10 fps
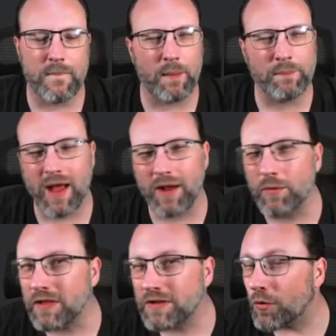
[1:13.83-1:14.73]
Not
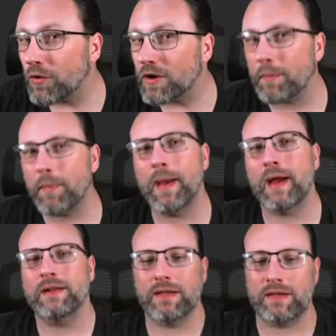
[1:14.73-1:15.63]
really torn up about
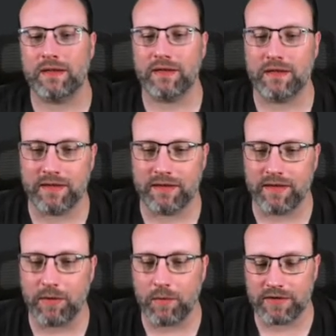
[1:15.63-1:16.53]
it. They
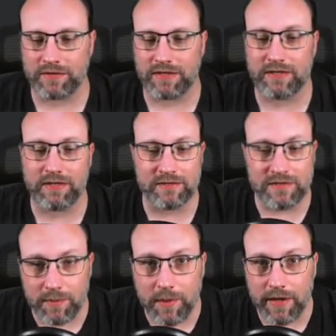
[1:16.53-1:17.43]
want us to get to the
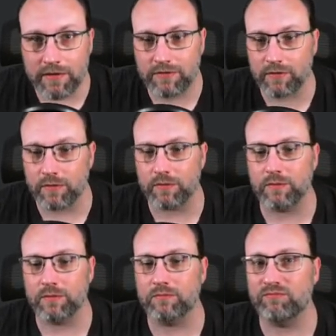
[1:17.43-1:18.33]
semi,
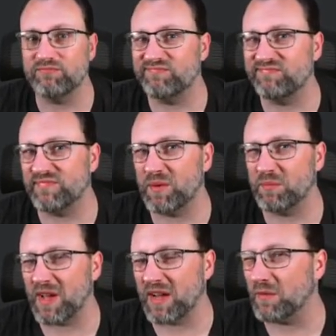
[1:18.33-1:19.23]
so
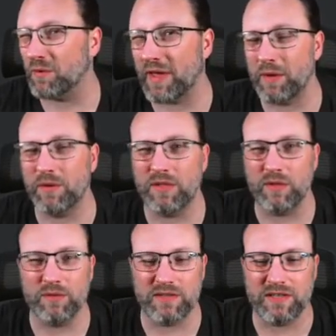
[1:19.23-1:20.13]
kind of okay with
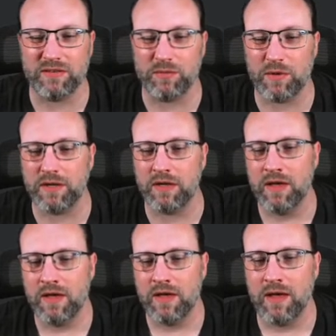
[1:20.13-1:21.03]
losing this one.
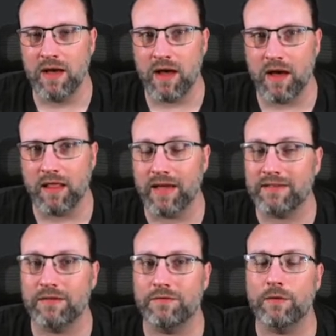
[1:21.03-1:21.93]
Like
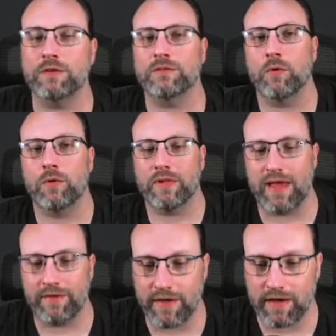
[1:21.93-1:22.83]
to focus more on
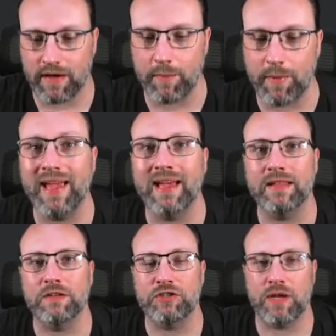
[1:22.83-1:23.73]
the FA Cup and
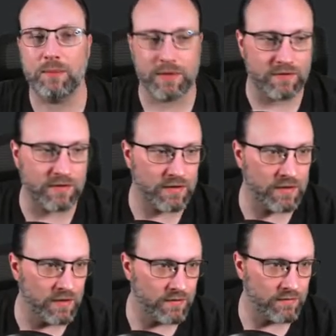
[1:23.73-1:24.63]
the Champions League
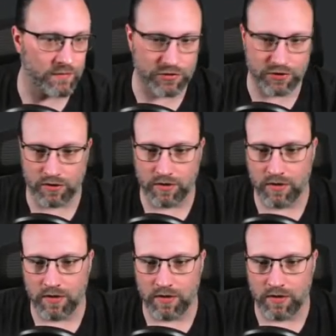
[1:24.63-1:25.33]
for sure.